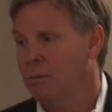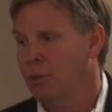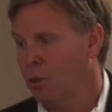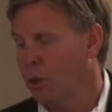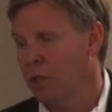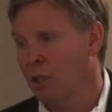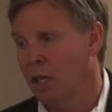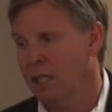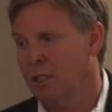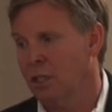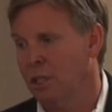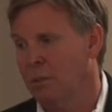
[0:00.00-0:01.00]
Short and
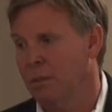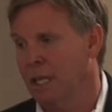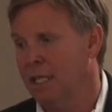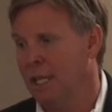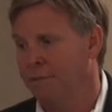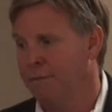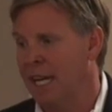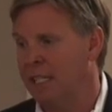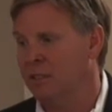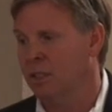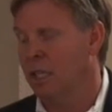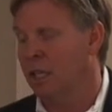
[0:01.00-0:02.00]
long-term
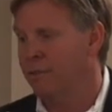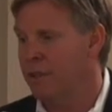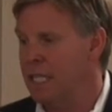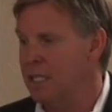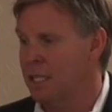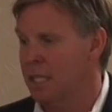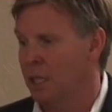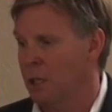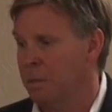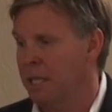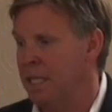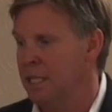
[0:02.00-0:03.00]
effects of these
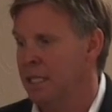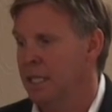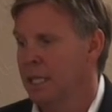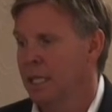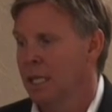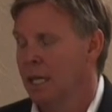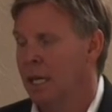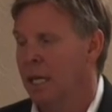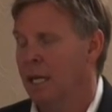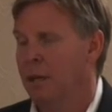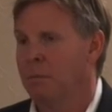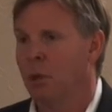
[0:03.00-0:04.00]
therapies.
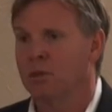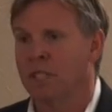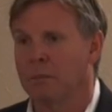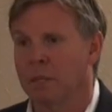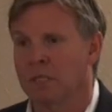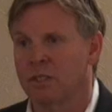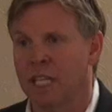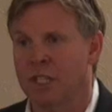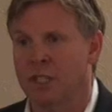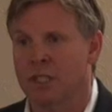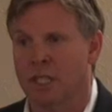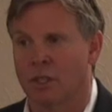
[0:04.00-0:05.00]

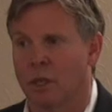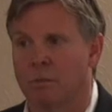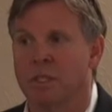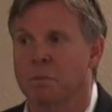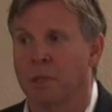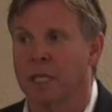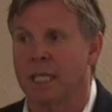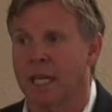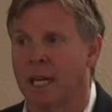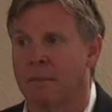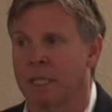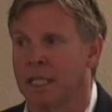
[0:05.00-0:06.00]
Post-embolization syndrome is pretty
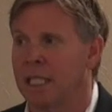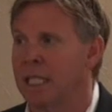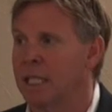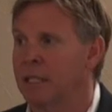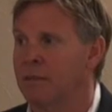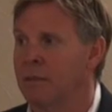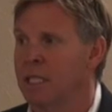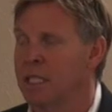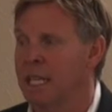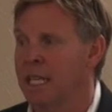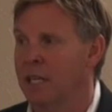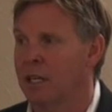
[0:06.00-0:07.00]
common
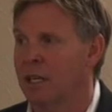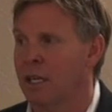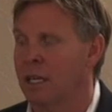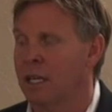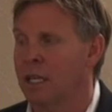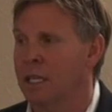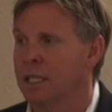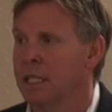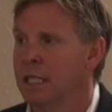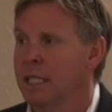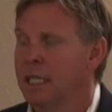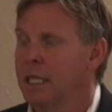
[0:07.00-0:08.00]

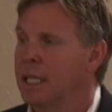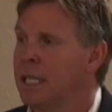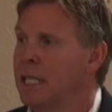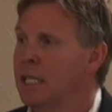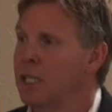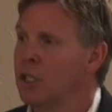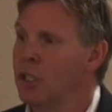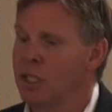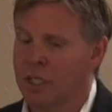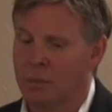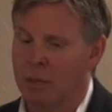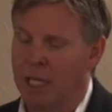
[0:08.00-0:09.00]
in
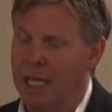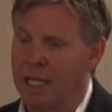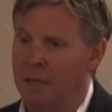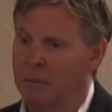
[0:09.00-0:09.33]
just a bland